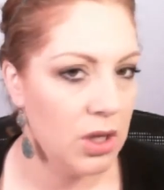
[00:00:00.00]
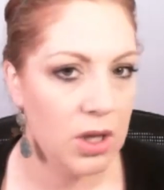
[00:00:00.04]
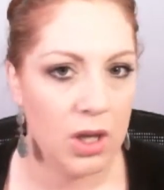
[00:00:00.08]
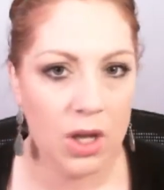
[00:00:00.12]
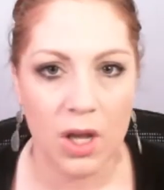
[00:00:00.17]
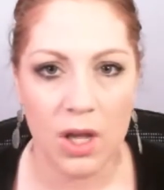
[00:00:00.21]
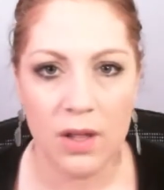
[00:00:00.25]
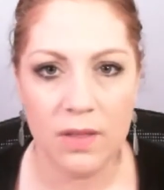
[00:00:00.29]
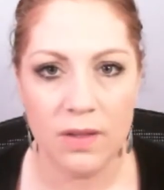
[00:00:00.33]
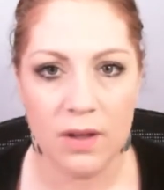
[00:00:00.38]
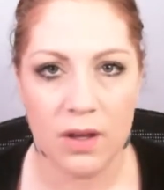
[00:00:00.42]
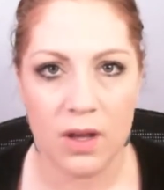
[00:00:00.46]

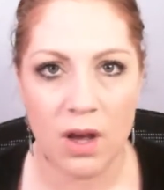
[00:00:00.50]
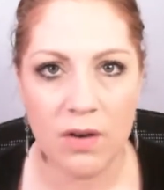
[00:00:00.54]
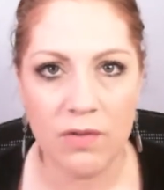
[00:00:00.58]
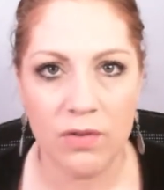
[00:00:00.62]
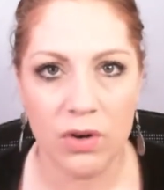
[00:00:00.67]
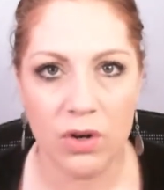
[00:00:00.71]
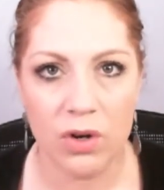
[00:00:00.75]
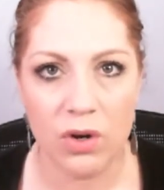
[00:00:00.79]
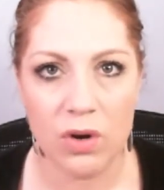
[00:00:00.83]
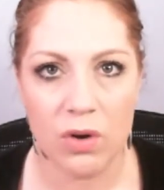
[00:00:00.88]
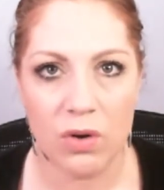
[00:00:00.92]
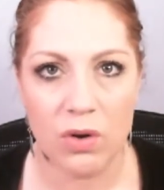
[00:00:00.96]
And the
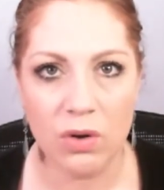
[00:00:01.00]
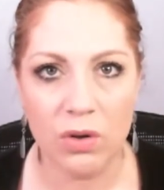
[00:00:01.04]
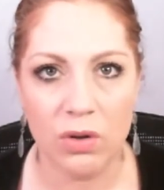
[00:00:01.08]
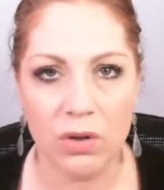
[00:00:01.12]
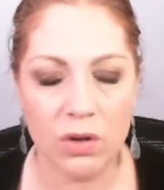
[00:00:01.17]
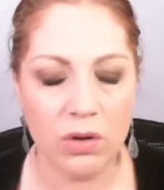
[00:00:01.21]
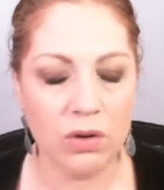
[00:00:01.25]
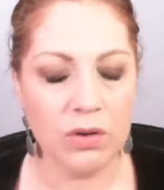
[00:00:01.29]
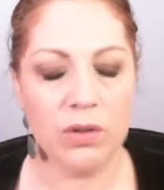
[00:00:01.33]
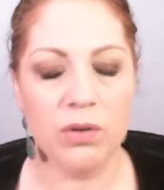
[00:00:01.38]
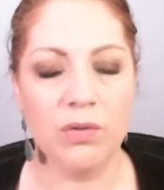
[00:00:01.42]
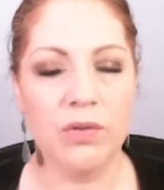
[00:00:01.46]
CoverGirl
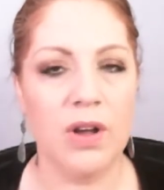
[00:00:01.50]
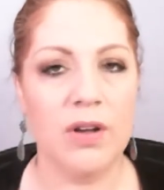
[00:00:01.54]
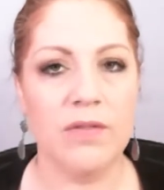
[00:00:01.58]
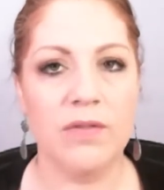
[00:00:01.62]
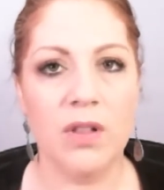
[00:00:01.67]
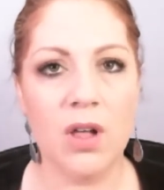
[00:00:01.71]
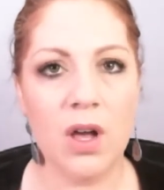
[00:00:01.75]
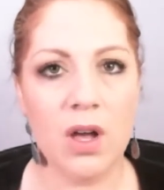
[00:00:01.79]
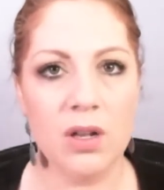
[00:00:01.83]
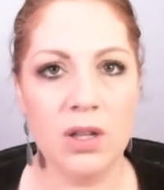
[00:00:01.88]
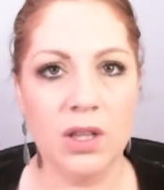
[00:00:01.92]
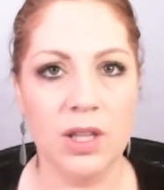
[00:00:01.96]
or the
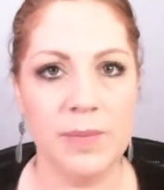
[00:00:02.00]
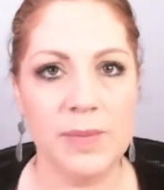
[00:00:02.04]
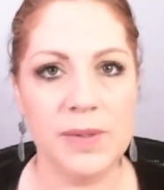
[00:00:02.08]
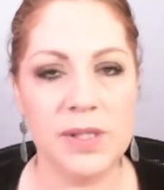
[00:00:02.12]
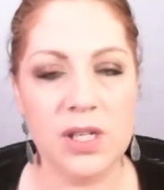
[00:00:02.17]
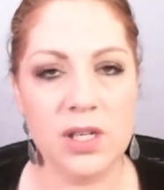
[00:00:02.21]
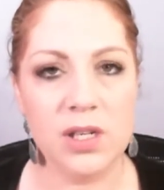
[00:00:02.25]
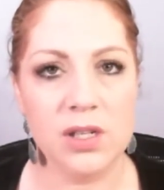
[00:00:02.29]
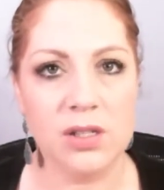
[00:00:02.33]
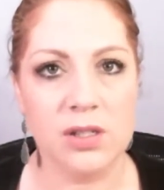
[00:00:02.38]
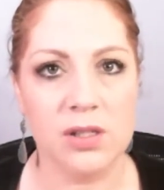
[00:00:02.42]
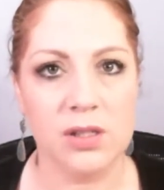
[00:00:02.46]
Revlon
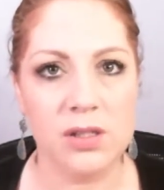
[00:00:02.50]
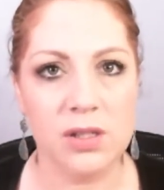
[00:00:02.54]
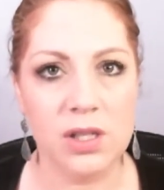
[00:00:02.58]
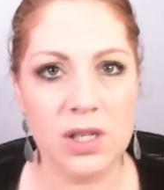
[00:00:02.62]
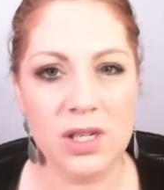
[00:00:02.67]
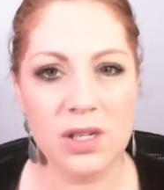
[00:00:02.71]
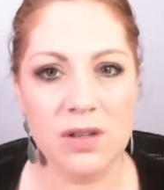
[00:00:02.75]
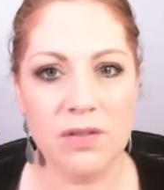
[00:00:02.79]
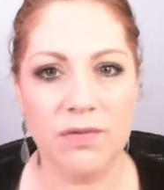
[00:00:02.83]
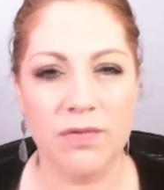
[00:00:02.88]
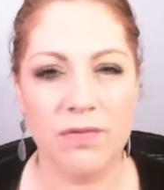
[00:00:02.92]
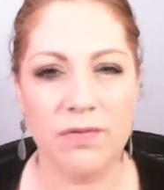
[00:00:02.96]
lipstick is like
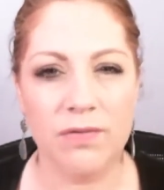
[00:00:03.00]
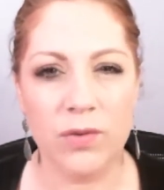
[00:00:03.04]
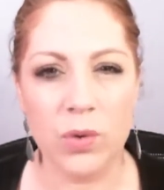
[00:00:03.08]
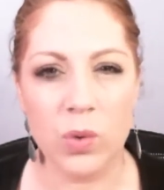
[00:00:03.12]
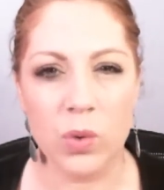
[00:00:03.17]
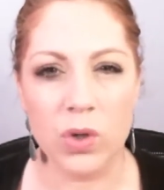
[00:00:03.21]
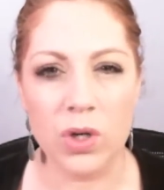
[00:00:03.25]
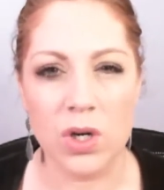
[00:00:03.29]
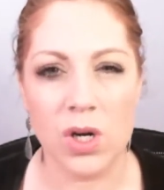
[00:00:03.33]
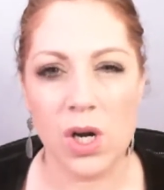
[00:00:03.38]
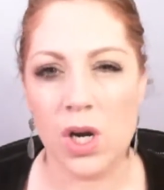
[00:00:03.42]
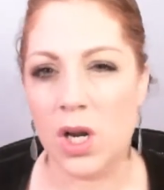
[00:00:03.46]

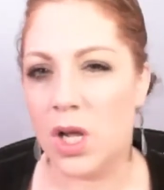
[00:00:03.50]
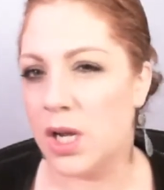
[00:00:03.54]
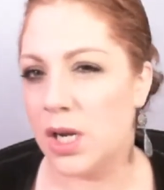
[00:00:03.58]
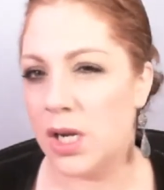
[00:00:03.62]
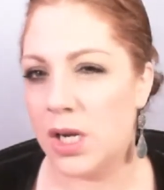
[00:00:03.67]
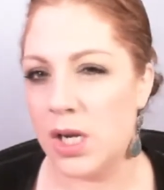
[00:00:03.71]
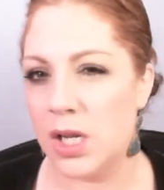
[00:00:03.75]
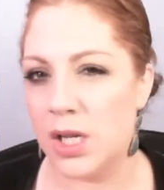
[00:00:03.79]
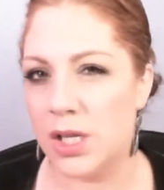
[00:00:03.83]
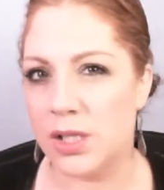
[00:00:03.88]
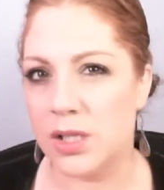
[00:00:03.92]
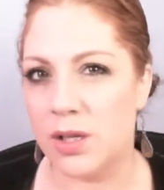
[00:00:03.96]

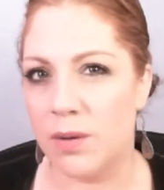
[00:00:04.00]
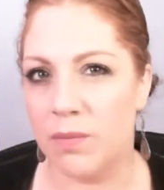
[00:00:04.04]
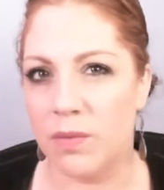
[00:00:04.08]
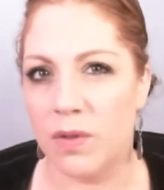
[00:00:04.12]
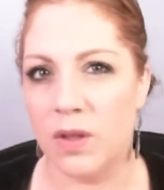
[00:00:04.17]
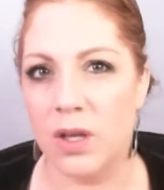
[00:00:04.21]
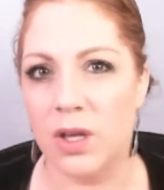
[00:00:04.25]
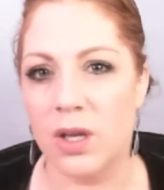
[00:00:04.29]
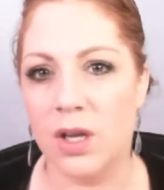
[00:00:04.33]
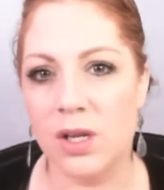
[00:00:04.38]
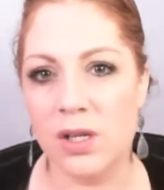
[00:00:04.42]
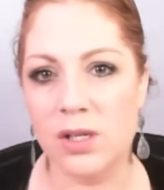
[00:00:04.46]
490
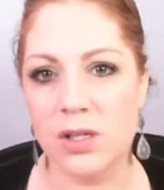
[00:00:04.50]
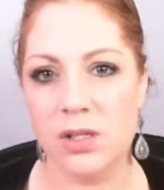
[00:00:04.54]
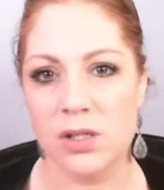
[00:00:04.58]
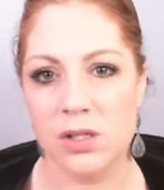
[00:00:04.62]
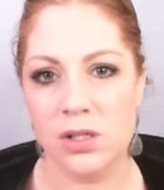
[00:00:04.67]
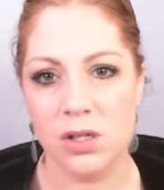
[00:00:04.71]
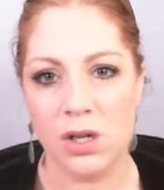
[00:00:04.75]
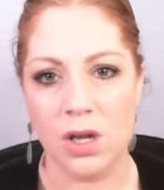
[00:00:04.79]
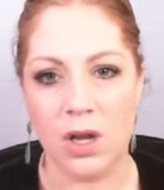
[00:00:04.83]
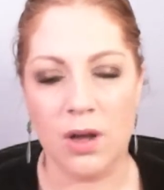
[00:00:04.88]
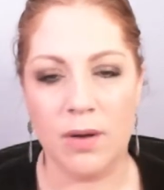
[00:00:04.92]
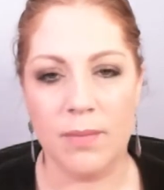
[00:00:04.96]
something at
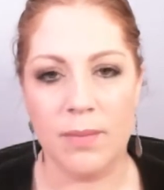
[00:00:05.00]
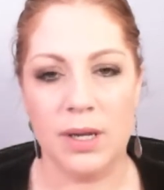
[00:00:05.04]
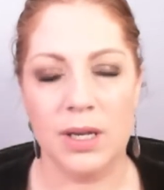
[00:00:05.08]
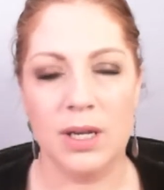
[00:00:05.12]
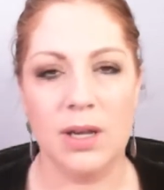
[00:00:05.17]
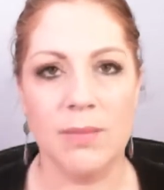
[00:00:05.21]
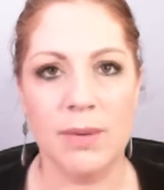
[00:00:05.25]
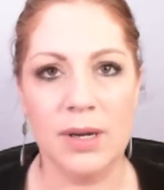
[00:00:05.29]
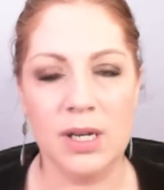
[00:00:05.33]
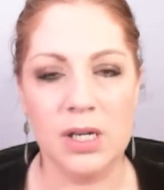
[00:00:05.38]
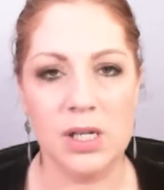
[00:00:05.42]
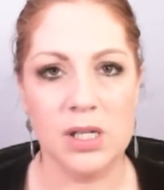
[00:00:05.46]
um, I
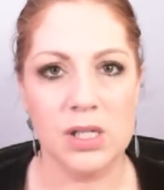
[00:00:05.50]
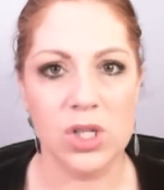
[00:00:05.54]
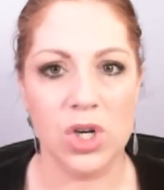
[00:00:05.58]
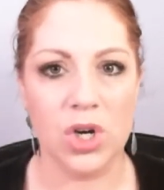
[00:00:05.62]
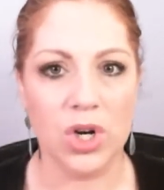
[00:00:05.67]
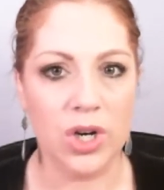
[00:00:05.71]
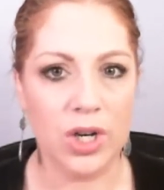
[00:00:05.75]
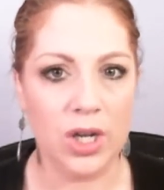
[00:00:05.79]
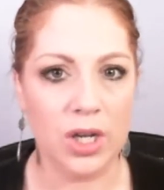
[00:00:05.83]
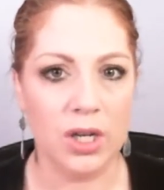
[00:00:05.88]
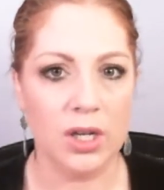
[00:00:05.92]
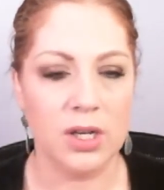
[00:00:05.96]
get mine at
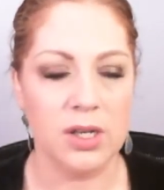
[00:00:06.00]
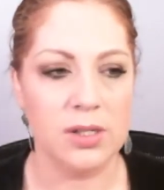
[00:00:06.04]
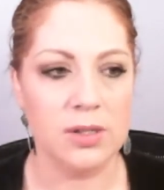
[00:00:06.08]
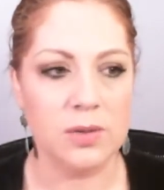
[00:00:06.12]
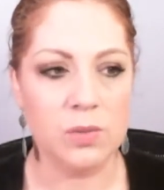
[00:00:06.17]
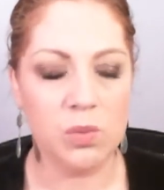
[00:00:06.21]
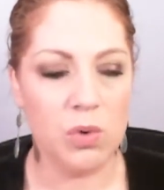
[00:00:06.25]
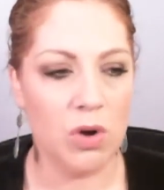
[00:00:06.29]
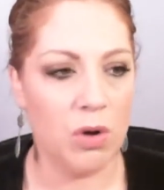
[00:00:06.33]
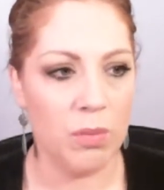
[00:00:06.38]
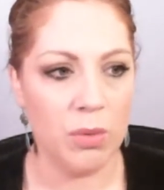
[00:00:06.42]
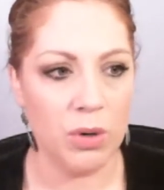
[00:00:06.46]
Target because
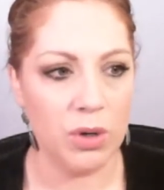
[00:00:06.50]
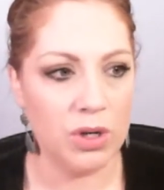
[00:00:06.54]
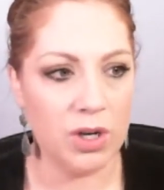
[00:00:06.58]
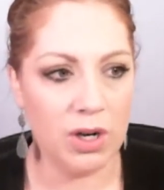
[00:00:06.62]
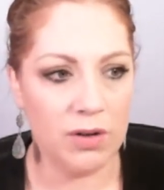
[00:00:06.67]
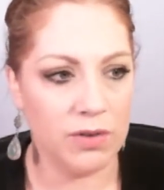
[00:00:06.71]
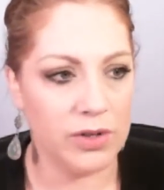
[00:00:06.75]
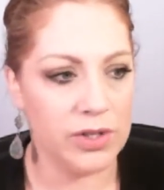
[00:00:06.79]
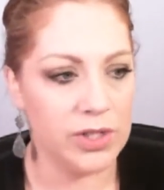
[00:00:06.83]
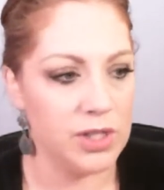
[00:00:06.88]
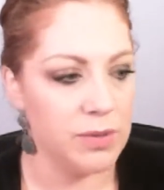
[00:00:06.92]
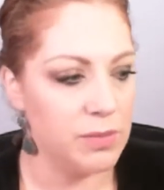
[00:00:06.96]
Walmart
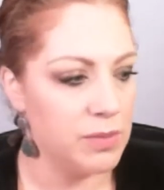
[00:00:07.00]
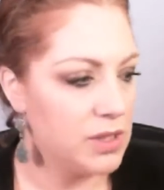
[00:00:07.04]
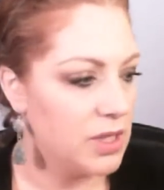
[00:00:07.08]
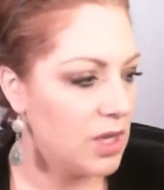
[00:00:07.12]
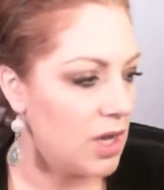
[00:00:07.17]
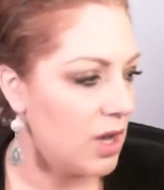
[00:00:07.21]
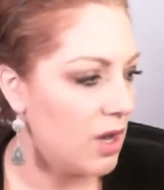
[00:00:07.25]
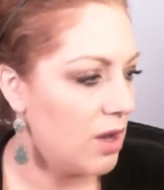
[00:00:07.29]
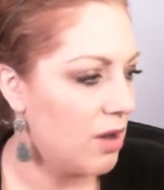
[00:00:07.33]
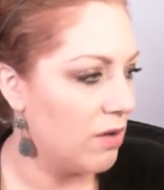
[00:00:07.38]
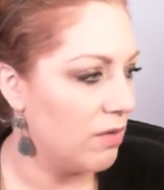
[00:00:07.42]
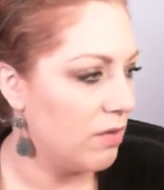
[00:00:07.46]
never seems to
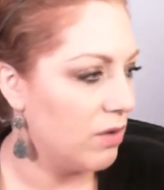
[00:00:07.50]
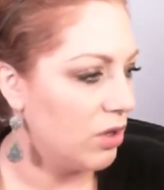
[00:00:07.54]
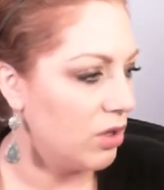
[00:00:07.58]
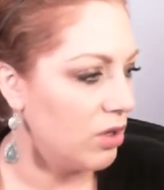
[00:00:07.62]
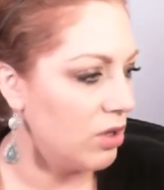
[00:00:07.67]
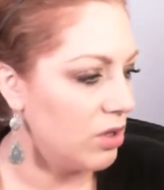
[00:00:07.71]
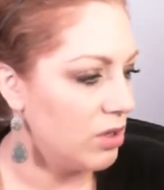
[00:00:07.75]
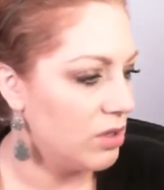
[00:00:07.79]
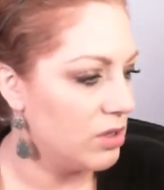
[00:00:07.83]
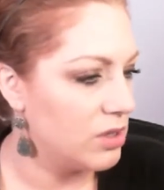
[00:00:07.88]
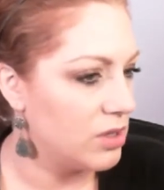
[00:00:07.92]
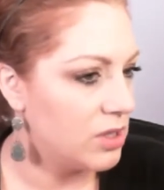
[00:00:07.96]
have a
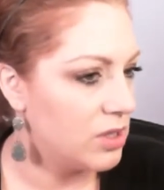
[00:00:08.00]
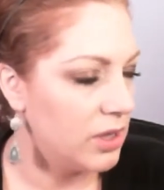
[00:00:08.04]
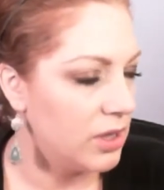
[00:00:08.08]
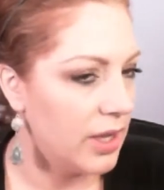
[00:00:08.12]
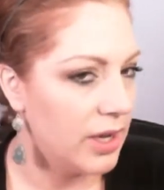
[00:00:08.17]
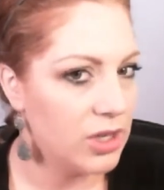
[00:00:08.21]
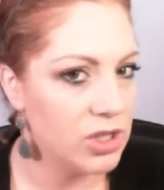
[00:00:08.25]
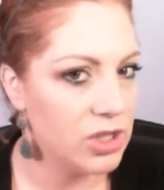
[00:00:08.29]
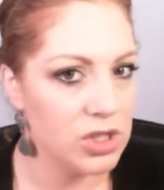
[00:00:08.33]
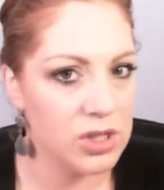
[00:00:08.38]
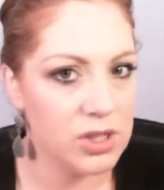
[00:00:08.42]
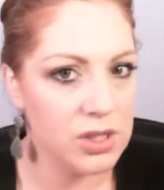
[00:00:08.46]
good
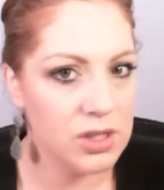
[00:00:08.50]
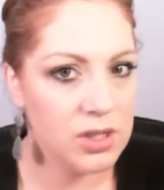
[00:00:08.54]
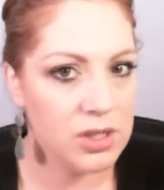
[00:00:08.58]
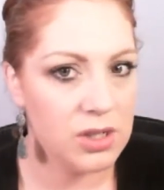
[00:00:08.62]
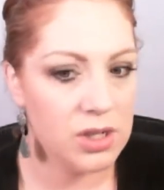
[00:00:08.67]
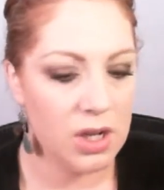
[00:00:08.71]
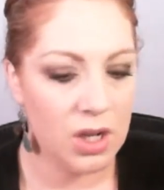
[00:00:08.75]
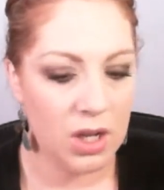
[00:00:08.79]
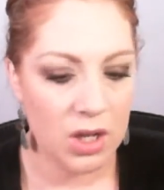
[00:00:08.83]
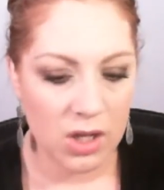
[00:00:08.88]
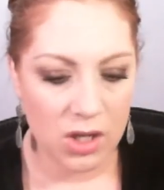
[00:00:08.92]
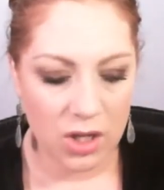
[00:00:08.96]
selection
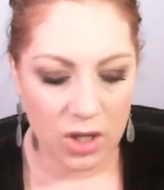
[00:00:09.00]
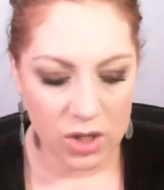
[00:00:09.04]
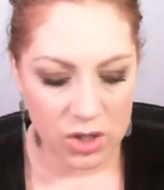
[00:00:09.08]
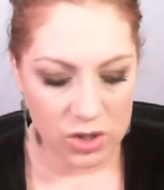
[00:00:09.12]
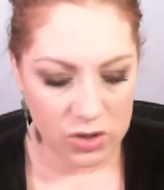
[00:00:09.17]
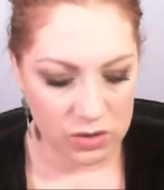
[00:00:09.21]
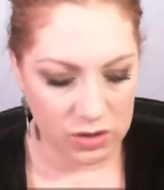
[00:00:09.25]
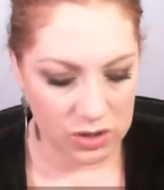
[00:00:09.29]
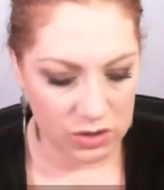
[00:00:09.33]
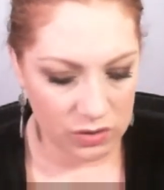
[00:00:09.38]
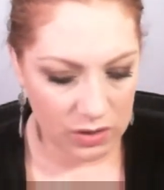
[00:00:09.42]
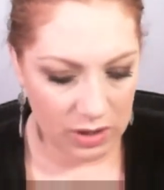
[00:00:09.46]

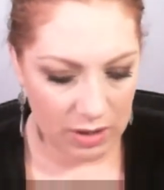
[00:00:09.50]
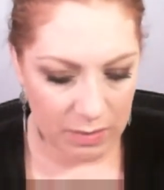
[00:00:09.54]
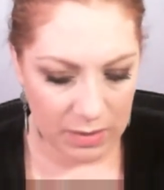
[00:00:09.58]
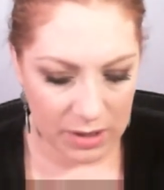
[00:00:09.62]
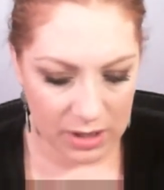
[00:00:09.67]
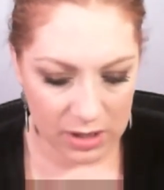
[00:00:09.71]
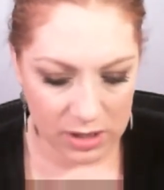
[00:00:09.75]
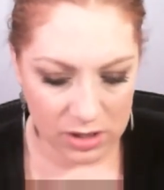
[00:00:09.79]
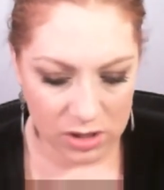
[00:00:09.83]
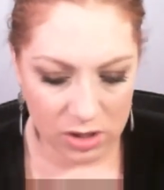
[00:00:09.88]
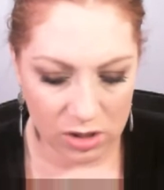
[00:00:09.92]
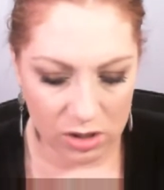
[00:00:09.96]
so I do get
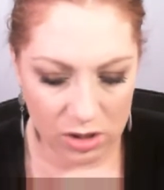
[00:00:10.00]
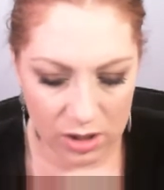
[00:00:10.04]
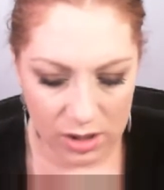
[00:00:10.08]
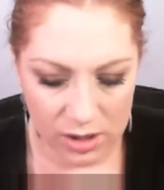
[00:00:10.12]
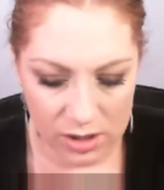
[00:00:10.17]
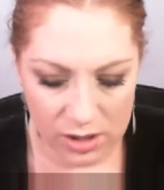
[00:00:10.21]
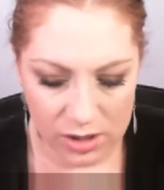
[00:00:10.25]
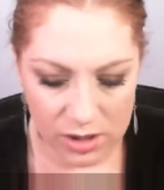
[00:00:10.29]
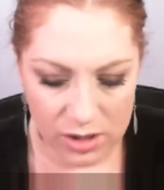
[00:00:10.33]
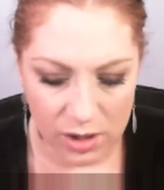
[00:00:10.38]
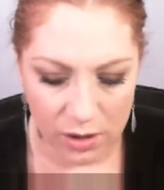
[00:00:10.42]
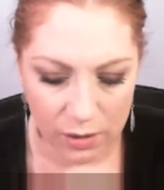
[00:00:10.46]
mine at
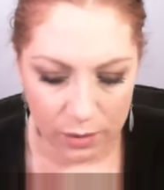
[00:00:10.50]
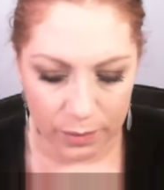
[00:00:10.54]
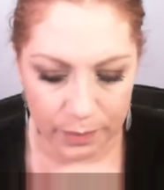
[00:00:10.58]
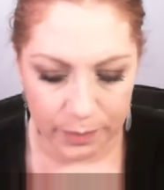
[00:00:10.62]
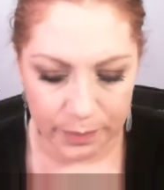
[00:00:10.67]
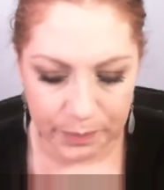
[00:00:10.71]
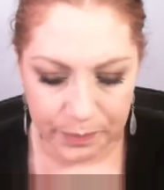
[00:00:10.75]
Target so